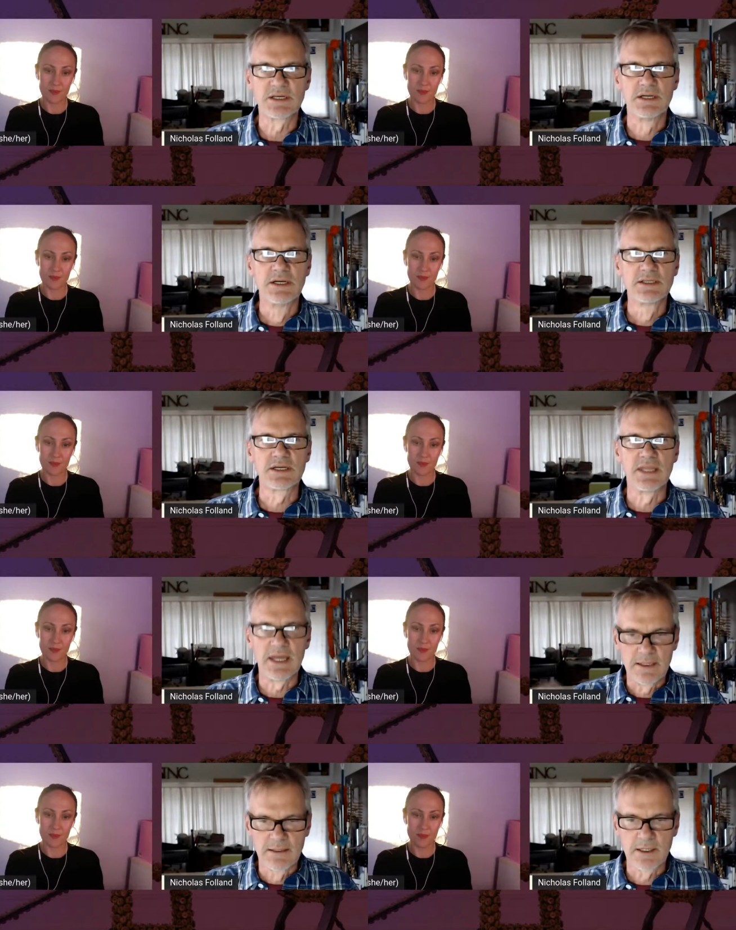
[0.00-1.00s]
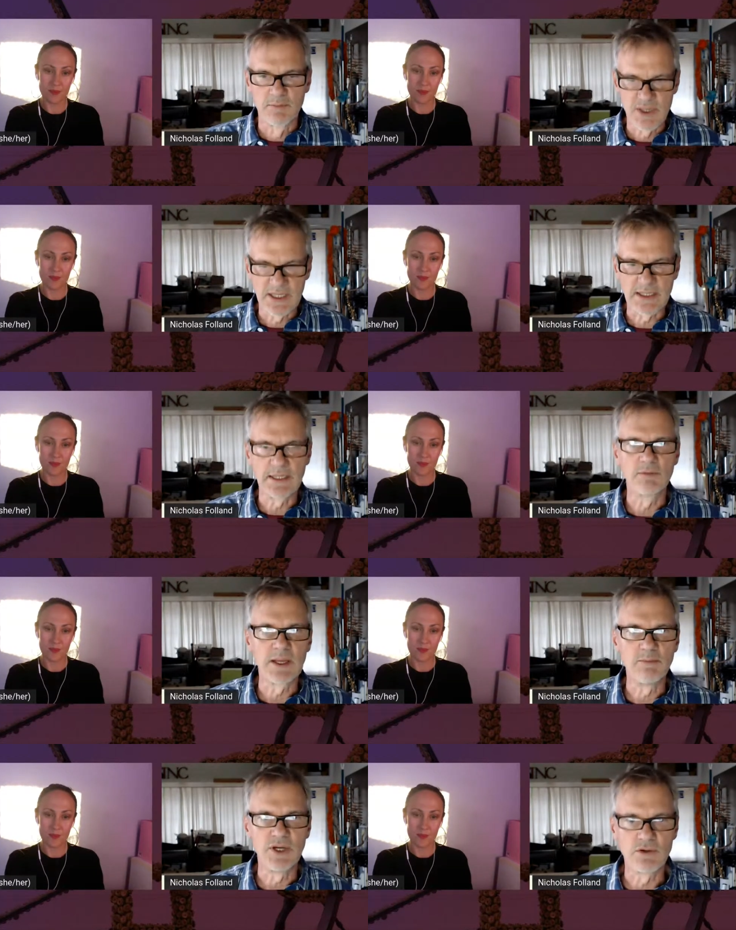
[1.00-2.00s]
Speaker 1: to to then
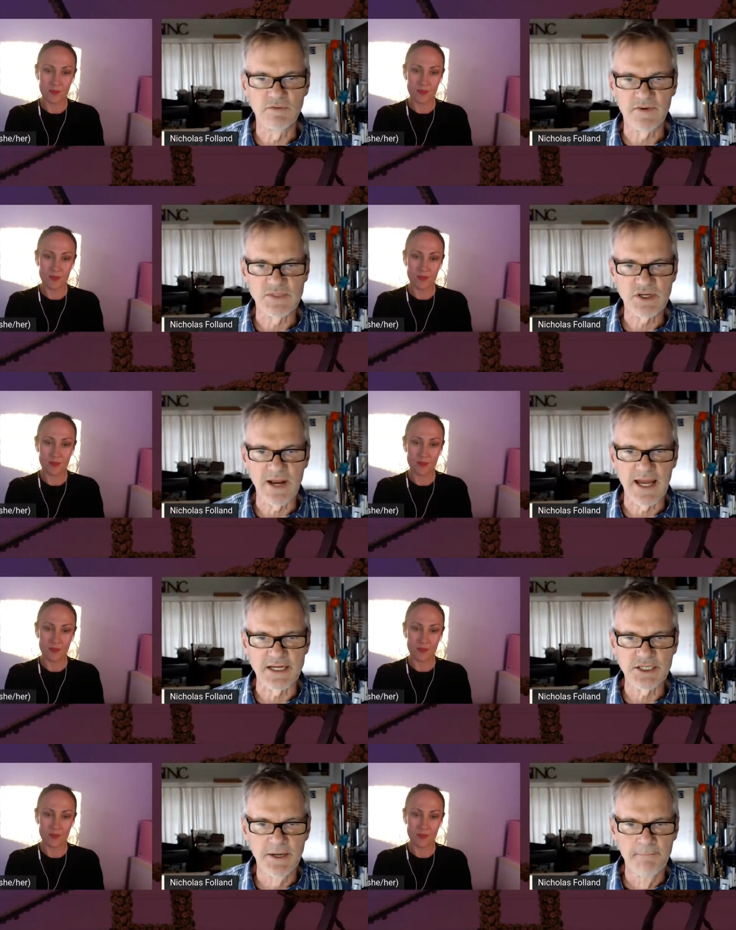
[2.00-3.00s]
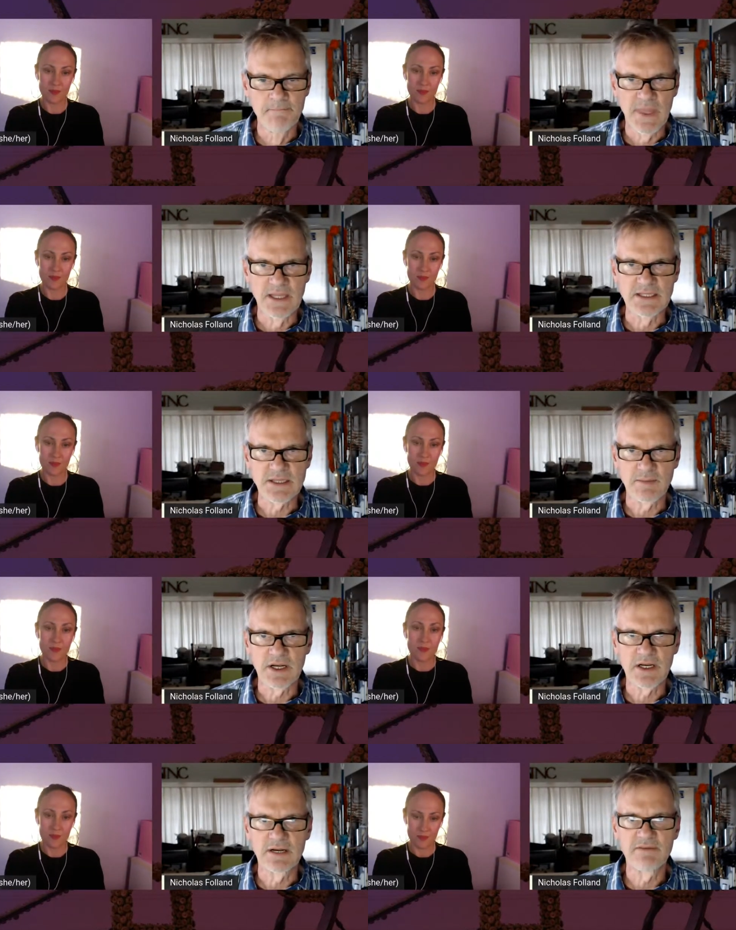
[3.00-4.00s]
completely rebuild from scratch. And there's
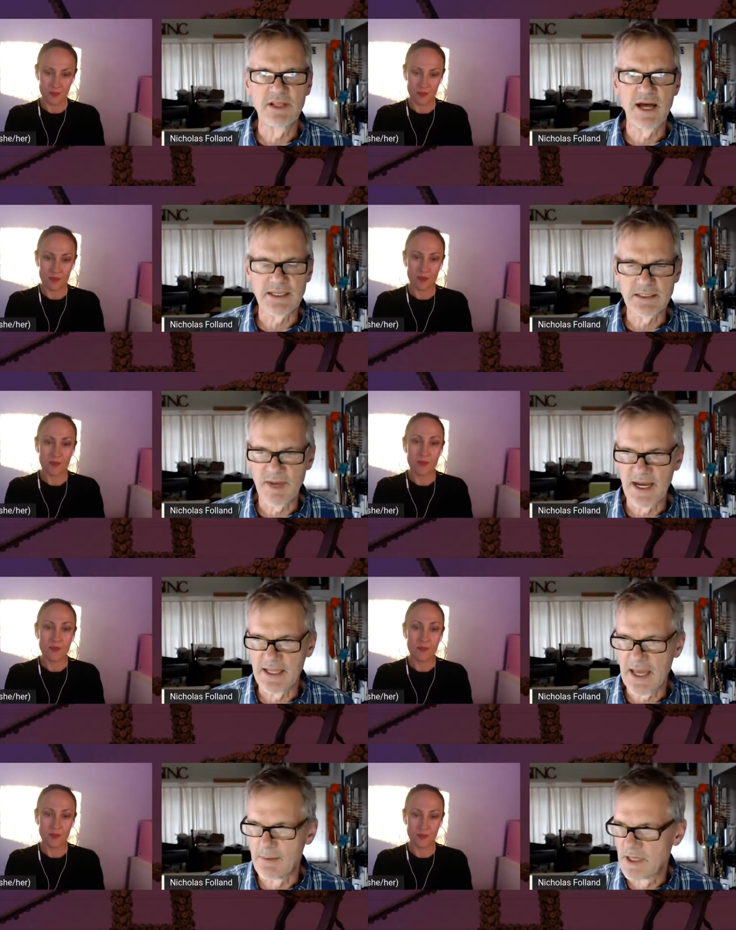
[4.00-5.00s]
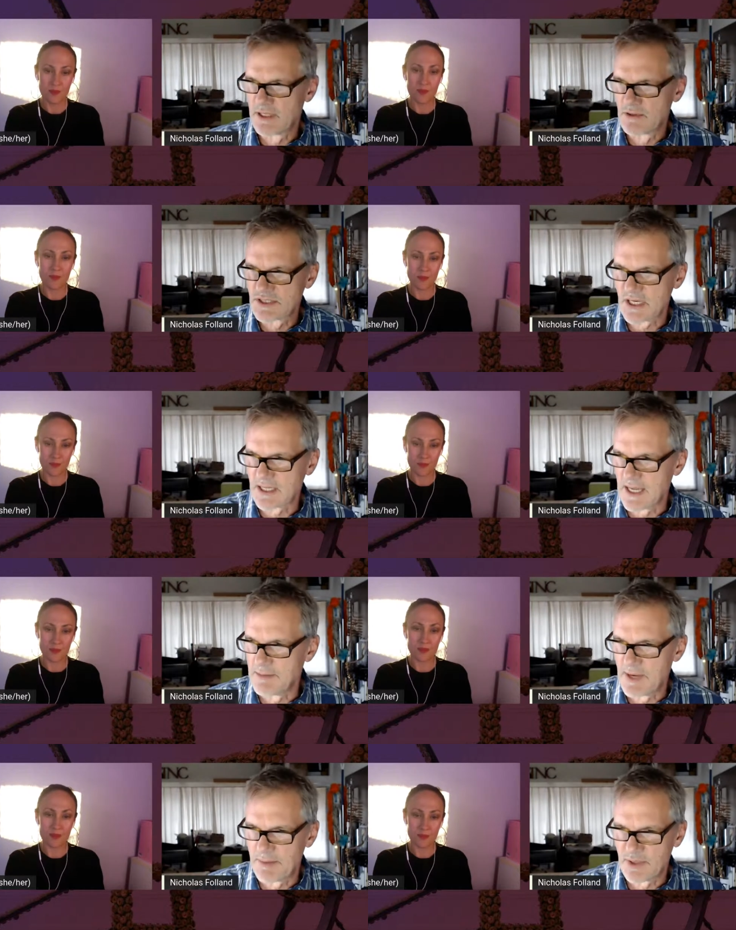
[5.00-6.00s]
something I kind of liked about that. But it also
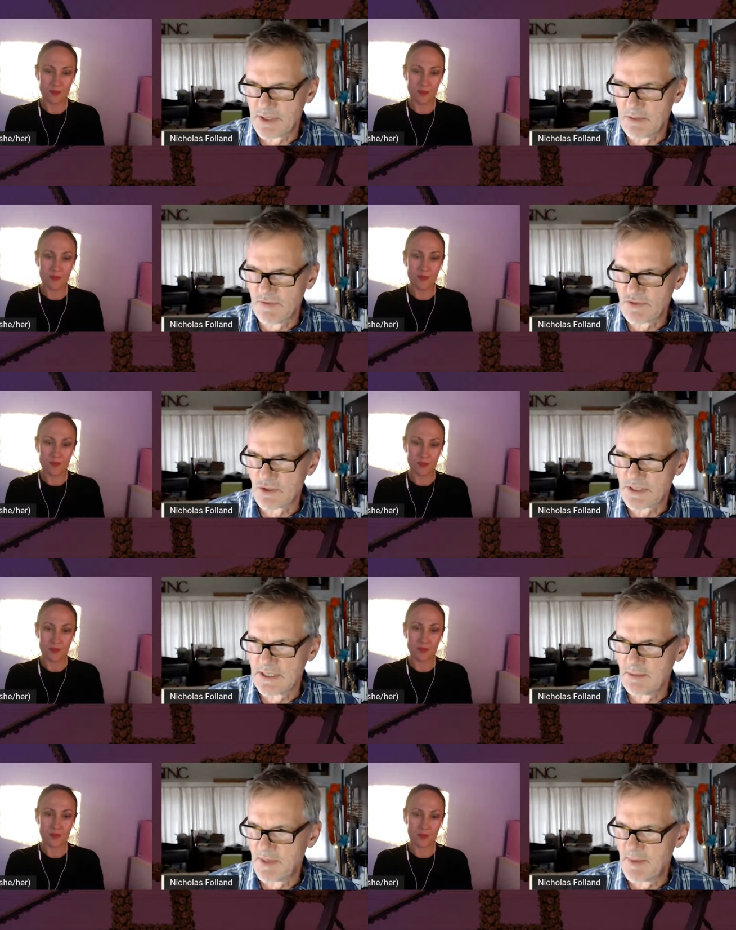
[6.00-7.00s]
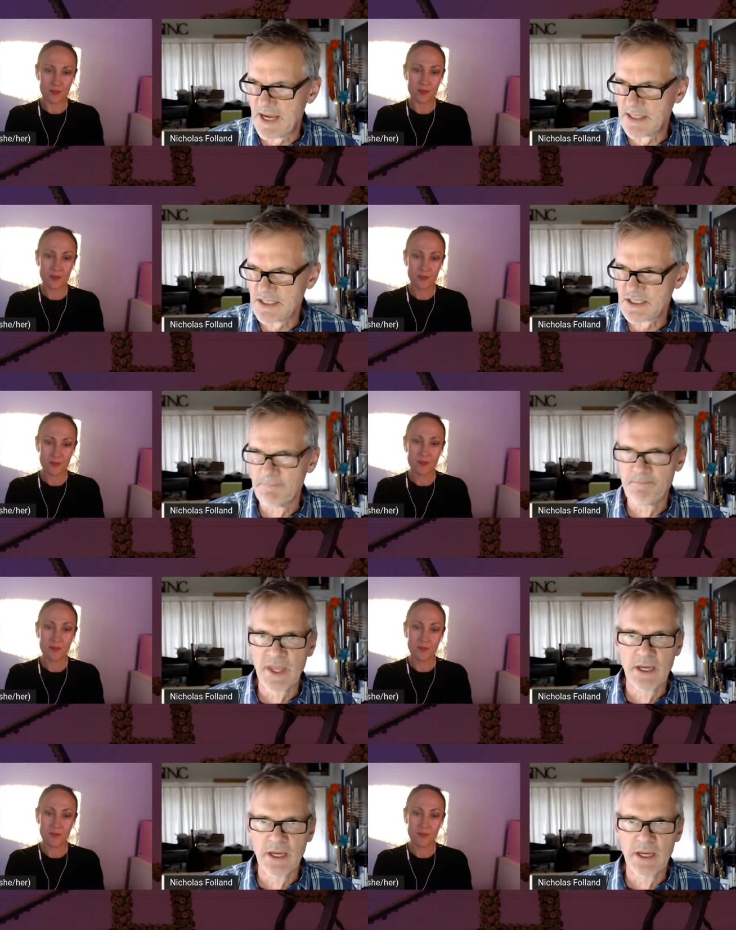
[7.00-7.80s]
came up, and, and we've talked a little bit about this.